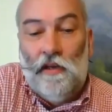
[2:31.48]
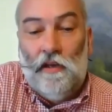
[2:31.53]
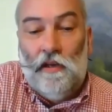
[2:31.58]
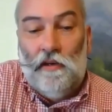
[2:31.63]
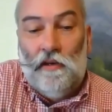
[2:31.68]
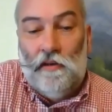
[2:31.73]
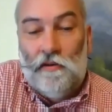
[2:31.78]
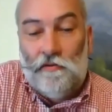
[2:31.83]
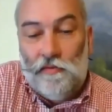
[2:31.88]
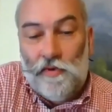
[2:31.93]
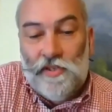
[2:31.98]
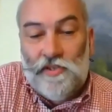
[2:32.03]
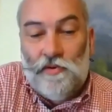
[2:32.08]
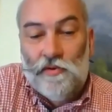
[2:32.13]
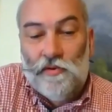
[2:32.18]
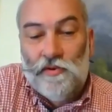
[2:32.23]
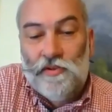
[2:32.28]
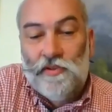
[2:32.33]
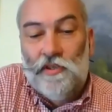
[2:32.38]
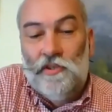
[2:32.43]

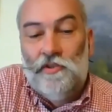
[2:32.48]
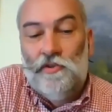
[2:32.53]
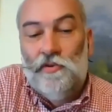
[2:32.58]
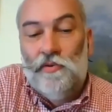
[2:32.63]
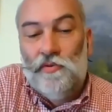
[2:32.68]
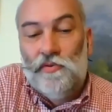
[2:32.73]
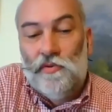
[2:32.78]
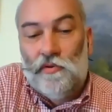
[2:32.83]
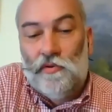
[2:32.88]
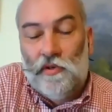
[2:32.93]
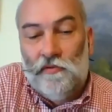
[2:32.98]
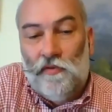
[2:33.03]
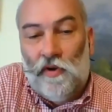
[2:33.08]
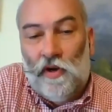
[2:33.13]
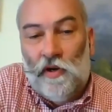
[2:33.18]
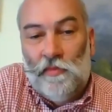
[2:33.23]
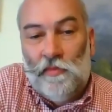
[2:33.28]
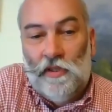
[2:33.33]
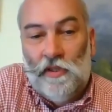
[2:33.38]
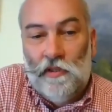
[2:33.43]
resource issues or
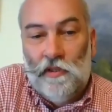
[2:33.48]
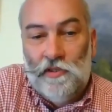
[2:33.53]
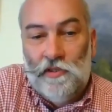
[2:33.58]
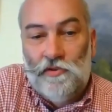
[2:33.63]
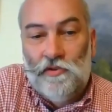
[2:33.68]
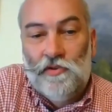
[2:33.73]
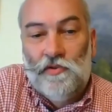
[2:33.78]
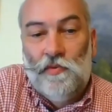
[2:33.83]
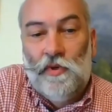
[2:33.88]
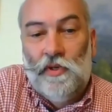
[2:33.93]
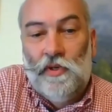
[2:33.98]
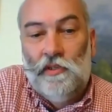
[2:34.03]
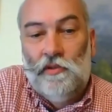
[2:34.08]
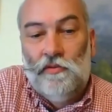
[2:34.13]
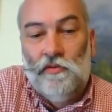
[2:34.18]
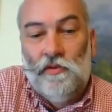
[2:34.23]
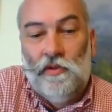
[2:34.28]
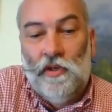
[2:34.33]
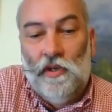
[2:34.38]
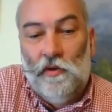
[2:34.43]
environmental issues we need
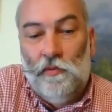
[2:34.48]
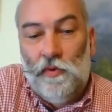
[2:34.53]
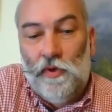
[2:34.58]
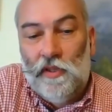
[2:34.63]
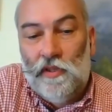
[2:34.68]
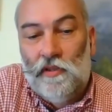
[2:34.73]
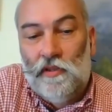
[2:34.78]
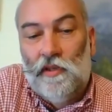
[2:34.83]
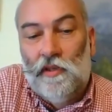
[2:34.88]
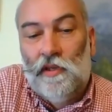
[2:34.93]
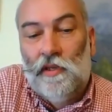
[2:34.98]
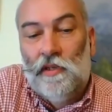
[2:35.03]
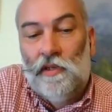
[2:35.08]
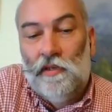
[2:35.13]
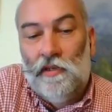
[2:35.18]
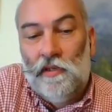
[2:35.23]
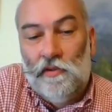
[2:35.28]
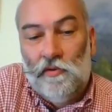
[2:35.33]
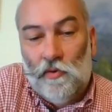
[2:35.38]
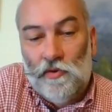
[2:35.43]
to deal with.
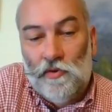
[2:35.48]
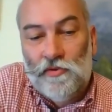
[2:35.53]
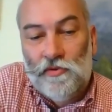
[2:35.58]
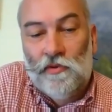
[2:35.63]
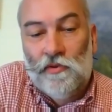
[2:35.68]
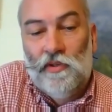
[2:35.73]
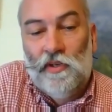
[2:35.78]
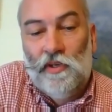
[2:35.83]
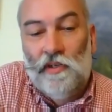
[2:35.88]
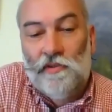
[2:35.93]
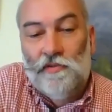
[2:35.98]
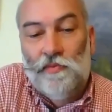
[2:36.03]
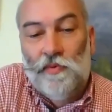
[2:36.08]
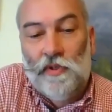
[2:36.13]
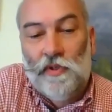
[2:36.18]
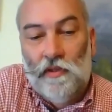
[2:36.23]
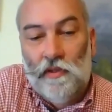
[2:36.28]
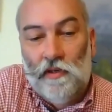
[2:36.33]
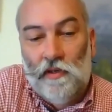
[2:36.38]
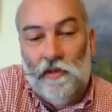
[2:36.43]
And it also deals
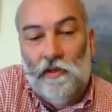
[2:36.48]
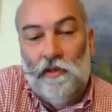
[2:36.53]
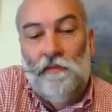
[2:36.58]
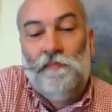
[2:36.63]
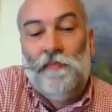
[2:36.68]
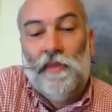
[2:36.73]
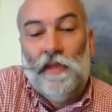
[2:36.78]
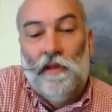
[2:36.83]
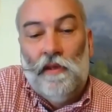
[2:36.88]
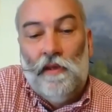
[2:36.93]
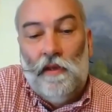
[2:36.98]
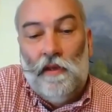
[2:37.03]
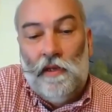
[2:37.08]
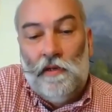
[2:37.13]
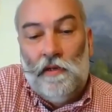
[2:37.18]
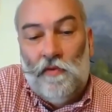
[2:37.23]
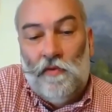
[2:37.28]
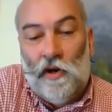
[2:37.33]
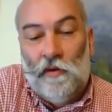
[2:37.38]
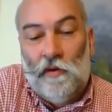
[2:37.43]
with
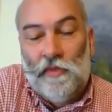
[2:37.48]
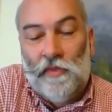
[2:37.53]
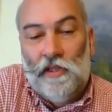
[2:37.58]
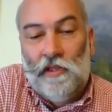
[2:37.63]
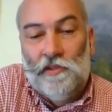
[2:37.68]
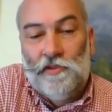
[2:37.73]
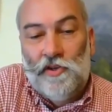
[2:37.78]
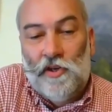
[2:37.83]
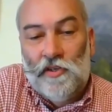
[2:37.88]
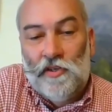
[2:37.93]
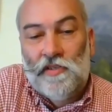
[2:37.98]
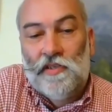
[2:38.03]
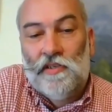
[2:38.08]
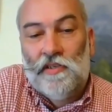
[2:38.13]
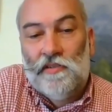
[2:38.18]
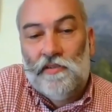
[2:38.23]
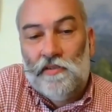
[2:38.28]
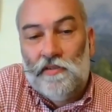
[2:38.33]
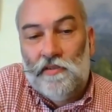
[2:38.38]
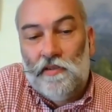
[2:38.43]
environmental
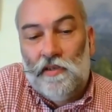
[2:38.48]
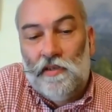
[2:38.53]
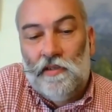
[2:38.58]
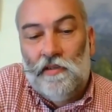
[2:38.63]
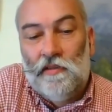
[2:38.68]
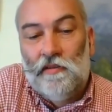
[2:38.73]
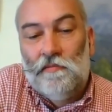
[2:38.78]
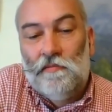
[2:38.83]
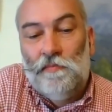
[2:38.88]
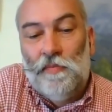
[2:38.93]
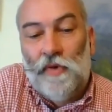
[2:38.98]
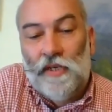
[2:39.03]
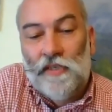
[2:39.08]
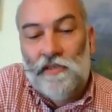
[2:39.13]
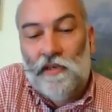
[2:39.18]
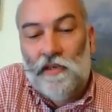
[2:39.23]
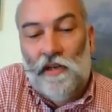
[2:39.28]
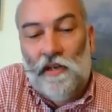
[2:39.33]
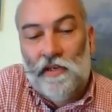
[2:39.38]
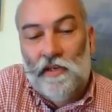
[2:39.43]
justice. It
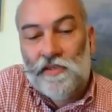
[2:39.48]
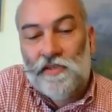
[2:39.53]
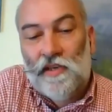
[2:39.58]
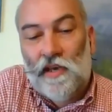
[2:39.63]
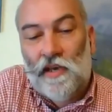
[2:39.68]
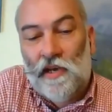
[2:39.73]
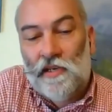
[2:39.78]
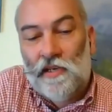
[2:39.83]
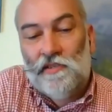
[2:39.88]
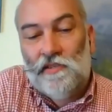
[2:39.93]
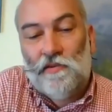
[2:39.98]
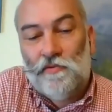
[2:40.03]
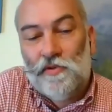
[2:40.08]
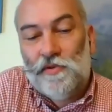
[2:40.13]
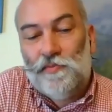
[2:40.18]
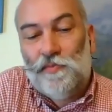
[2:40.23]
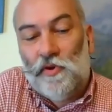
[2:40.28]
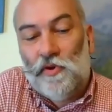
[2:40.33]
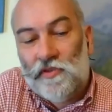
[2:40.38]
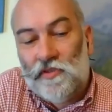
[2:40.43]
basically assigns the
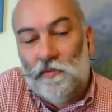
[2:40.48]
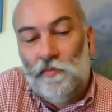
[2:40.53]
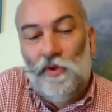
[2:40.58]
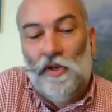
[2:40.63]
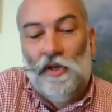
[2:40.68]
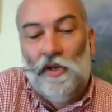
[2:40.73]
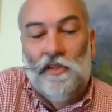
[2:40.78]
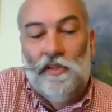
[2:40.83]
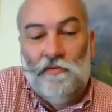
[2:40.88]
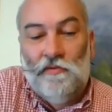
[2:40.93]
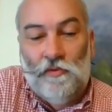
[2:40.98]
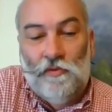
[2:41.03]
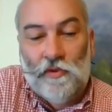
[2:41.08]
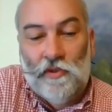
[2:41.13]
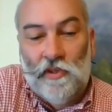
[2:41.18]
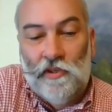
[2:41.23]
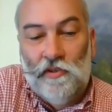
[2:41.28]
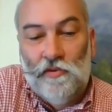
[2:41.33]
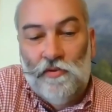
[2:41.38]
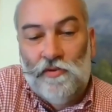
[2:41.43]
responsibility for
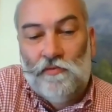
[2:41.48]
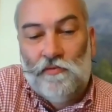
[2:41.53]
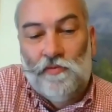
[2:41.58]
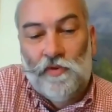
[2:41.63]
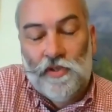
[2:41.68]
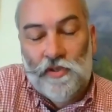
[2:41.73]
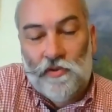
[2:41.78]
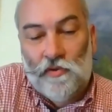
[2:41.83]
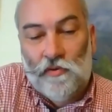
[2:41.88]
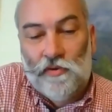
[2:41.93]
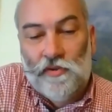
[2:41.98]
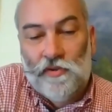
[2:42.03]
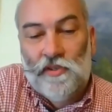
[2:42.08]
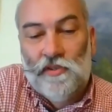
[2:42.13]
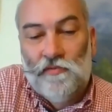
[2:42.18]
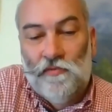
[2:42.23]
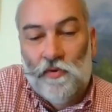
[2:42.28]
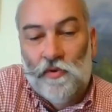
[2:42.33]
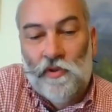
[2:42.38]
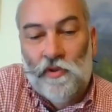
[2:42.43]
the use of resources
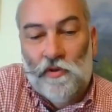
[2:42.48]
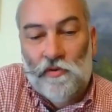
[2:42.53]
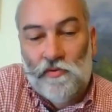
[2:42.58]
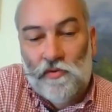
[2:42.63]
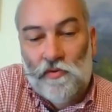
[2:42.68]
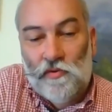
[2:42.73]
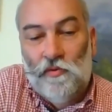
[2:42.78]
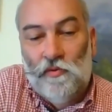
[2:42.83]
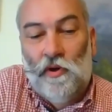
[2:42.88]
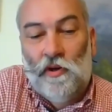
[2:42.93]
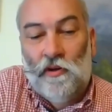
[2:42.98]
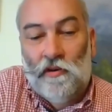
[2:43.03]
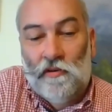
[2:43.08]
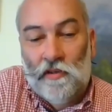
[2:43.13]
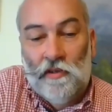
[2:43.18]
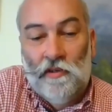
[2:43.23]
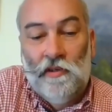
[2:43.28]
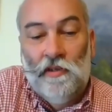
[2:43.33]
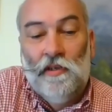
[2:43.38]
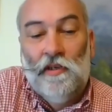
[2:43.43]
for those who are
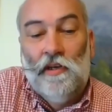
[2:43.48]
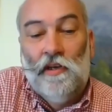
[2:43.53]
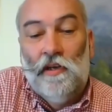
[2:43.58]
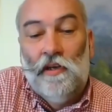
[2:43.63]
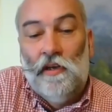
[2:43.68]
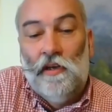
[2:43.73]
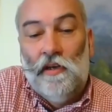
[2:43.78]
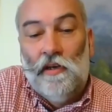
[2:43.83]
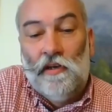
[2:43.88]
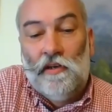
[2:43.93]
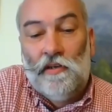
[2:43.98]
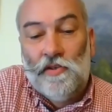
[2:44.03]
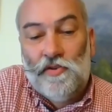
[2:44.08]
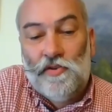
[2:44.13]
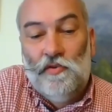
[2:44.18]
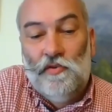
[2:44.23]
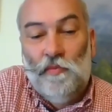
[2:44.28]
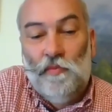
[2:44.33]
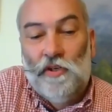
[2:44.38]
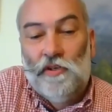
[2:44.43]
the
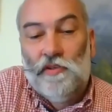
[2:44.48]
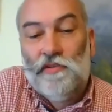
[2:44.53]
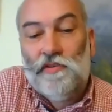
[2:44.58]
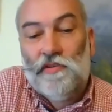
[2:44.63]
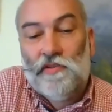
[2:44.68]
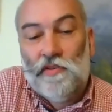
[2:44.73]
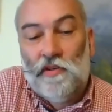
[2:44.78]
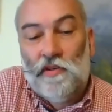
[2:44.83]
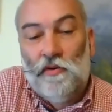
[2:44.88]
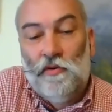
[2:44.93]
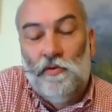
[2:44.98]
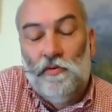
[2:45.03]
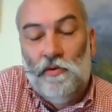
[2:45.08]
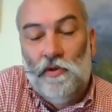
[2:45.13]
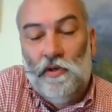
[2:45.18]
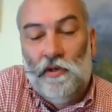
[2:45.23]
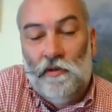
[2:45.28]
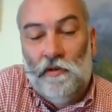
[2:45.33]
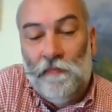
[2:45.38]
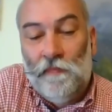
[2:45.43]
consumers.
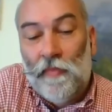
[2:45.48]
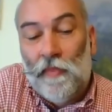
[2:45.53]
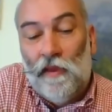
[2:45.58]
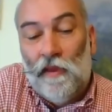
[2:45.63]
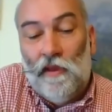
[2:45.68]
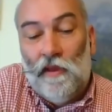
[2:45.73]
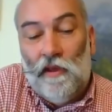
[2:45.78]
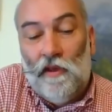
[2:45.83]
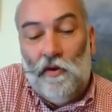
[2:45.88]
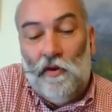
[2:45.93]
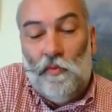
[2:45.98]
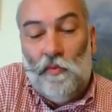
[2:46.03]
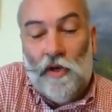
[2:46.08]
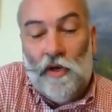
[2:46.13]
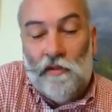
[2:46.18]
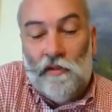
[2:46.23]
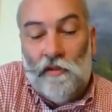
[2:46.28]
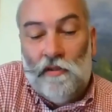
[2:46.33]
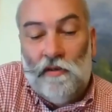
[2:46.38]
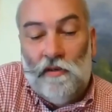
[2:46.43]
So
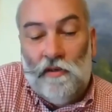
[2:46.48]
when